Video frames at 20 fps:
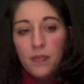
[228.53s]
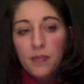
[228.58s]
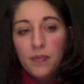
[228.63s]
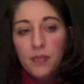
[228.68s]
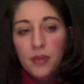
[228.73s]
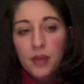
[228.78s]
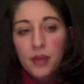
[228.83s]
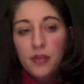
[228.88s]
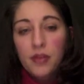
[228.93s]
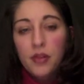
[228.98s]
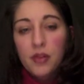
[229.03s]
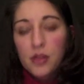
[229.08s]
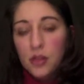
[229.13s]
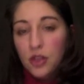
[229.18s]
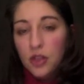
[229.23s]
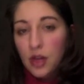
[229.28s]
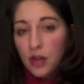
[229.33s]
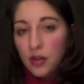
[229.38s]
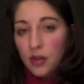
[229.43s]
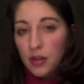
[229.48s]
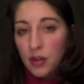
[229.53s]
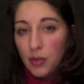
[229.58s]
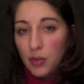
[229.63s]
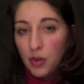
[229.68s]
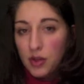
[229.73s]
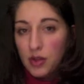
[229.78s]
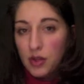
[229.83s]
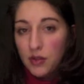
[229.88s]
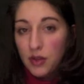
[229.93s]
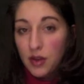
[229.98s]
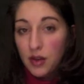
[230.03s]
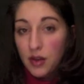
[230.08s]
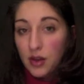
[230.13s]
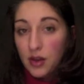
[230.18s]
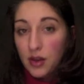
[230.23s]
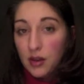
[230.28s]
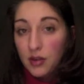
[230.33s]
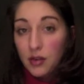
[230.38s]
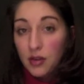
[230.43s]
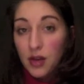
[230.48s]
Flus are generally more severe,
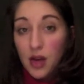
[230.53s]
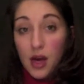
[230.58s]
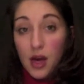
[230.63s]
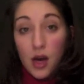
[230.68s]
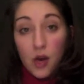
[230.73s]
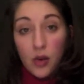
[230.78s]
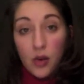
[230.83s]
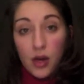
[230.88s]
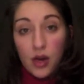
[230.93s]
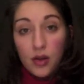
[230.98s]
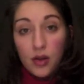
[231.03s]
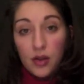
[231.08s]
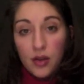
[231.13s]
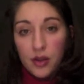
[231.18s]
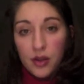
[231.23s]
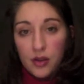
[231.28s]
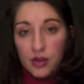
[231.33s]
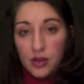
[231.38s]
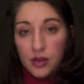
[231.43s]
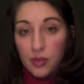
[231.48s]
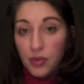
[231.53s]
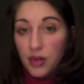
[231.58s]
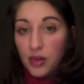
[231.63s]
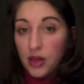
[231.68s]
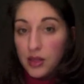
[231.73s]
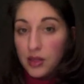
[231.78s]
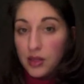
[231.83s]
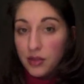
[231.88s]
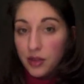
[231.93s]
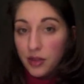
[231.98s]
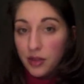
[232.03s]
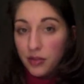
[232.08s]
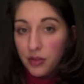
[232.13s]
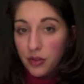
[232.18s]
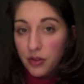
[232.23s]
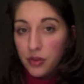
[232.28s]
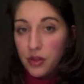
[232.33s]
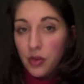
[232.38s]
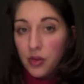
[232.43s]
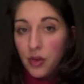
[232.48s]
and we all know that there's some pretty severe
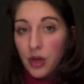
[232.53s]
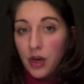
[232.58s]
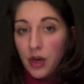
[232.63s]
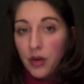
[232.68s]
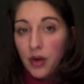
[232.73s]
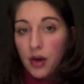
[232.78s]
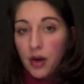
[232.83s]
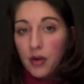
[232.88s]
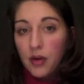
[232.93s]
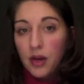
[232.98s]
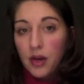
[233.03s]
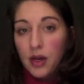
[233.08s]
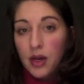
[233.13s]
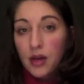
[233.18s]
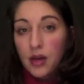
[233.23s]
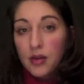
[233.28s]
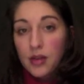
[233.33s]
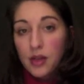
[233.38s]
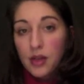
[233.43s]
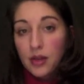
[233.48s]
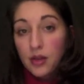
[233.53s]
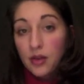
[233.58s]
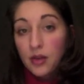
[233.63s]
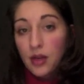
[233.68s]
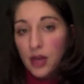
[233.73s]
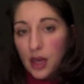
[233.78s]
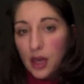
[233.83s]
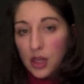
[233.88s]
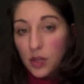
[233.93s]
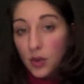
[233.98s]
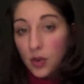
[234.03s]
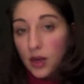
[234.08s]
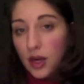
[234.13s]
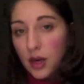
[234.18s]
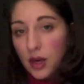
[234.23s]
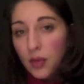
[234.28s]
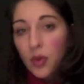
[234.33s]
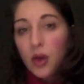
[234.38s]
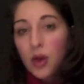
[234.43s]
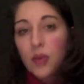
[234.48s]
flus going around right now, including
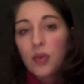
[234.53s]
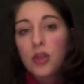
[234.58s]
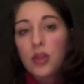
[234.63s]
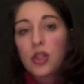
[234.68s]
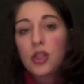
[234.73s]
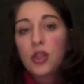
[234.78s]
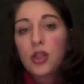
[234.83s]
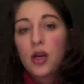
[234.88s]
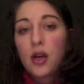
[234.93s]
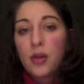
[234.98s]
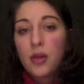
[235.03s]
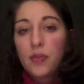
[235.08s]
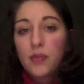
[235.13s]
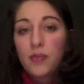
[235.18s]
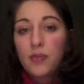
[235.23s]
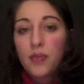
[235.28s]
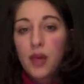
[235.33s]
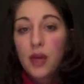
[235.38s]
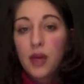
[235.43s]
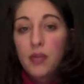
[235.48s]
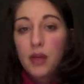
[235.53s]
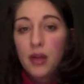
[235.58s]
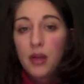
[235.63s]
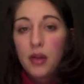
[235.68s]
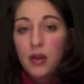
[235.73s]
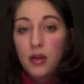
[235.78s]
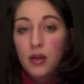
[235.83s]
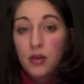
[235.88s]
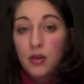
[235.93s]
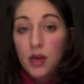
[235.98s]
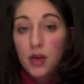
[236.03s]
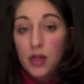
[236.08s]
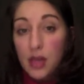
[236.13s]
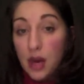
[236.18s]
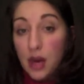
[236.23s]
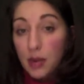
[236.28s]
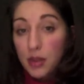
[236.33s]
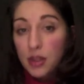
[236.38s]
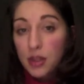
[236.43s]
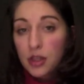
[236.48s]
H1N1, which can be quite
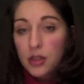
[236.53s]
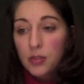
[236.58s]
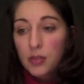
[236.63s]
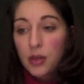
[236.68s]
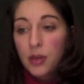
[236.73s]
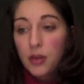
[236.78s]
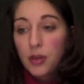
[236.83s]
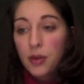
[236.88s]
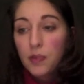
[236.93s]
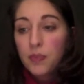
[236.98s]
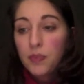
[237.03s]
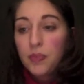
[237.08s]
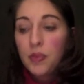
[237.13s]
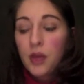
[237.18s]
damaging to people.